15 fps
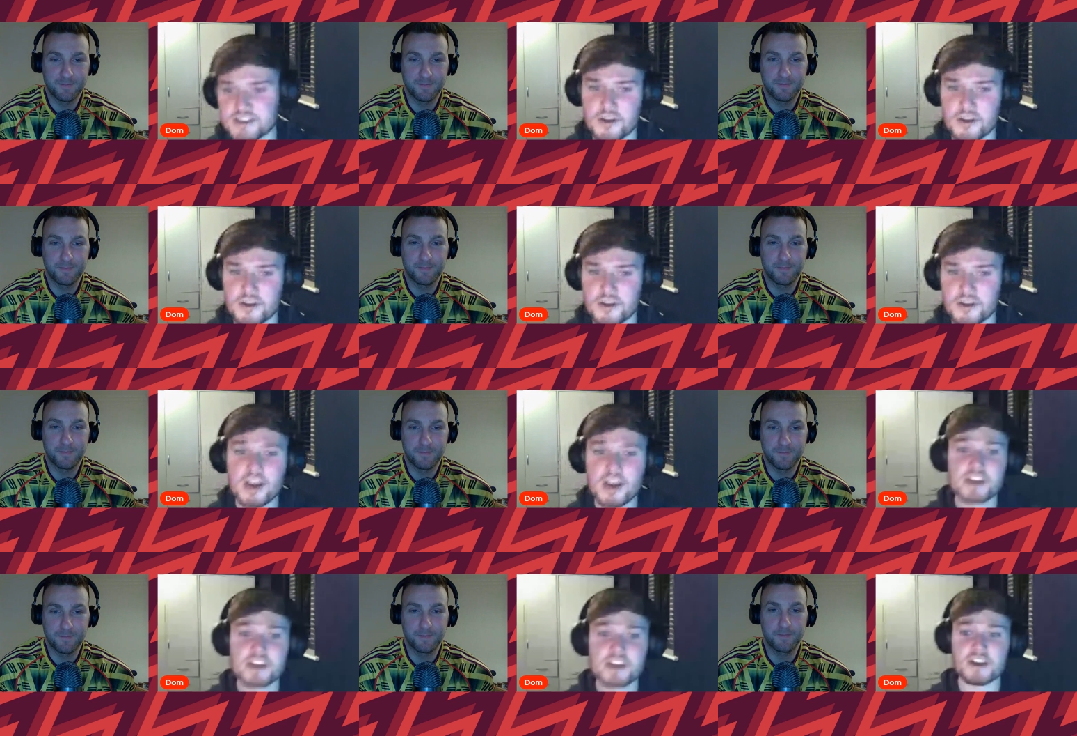Speaker 1: So
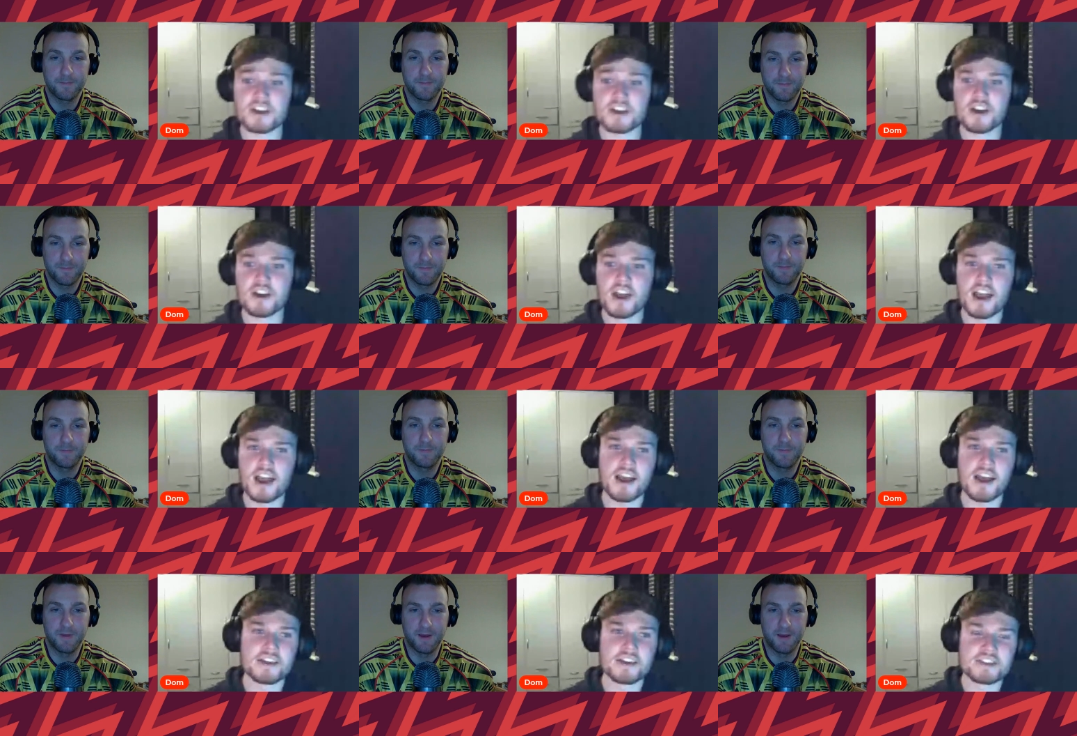to
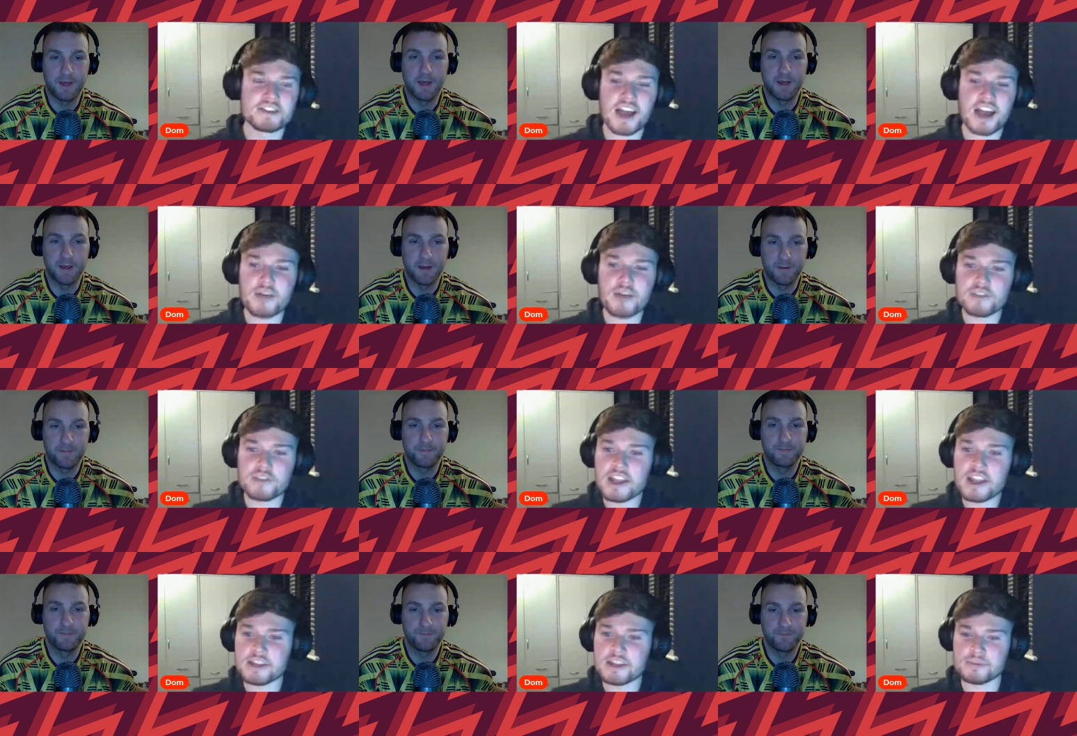to have yeah.
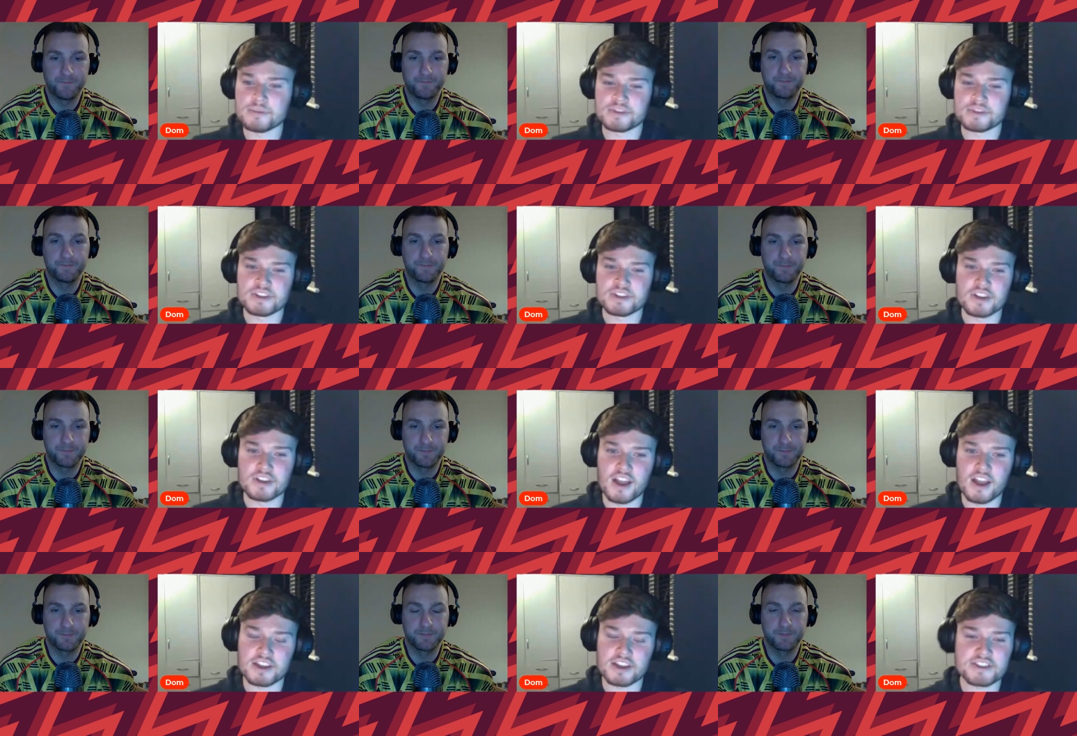names
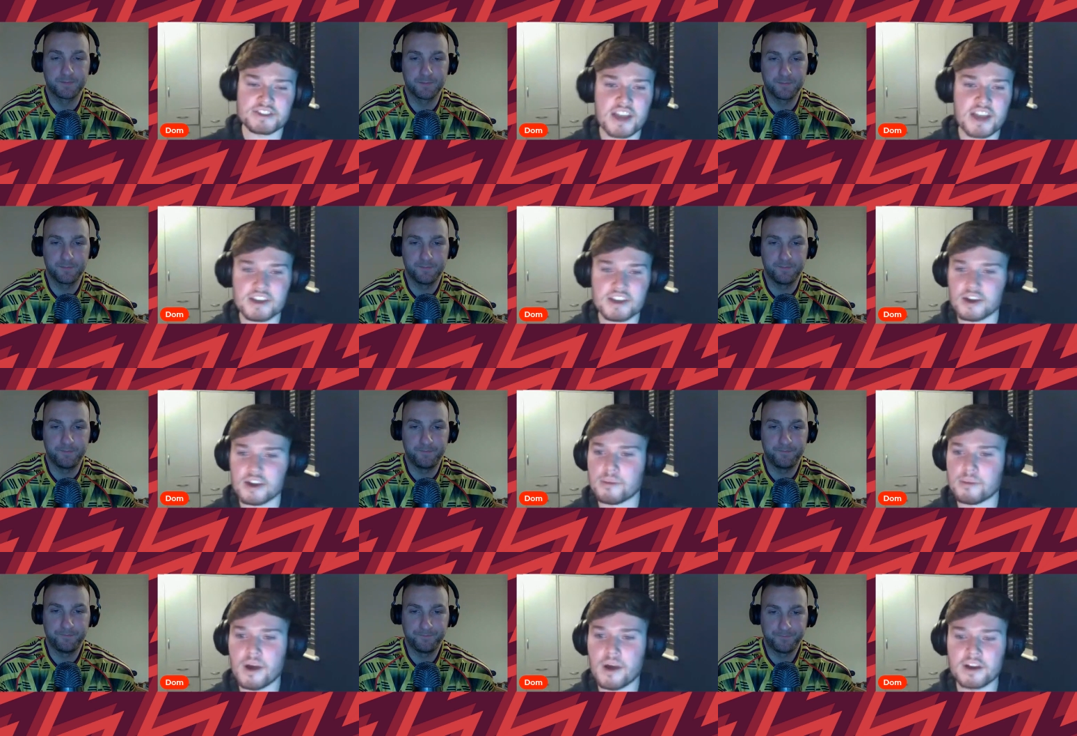like
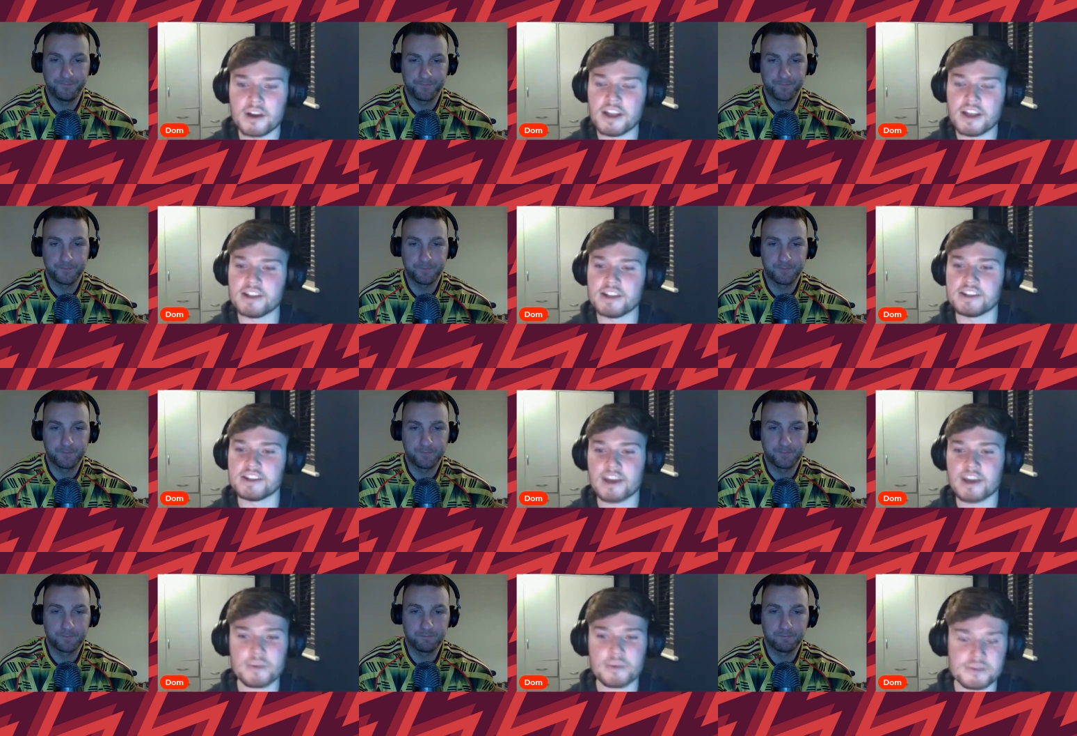Saka, Martinelli,
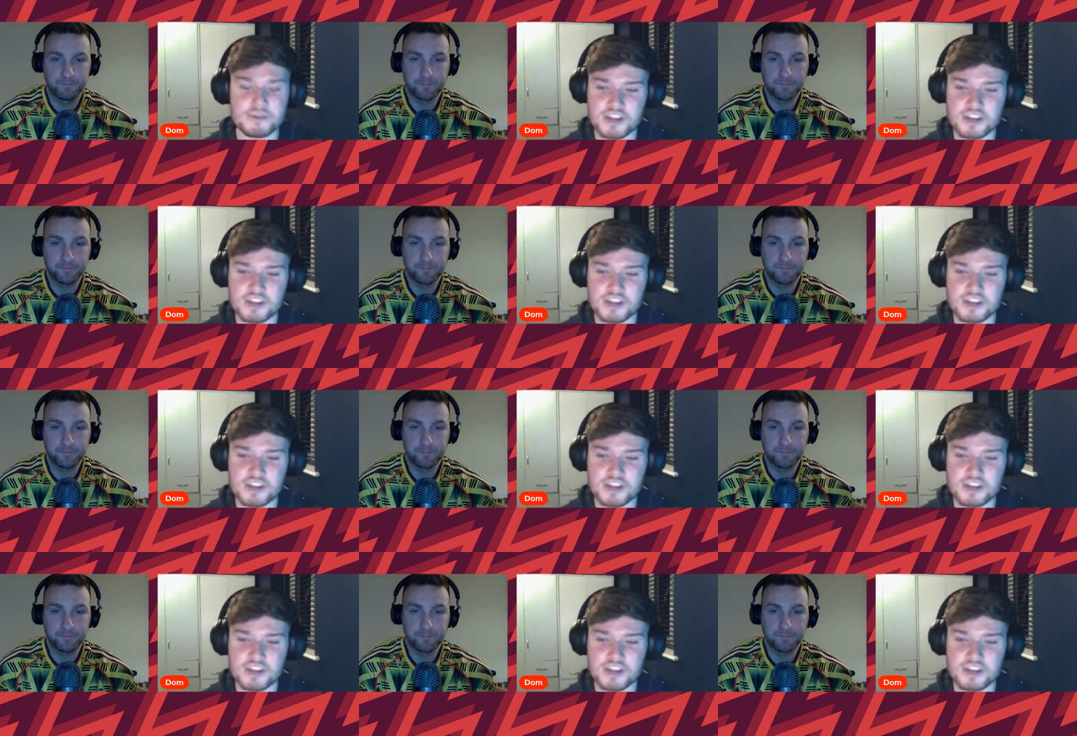Gabriel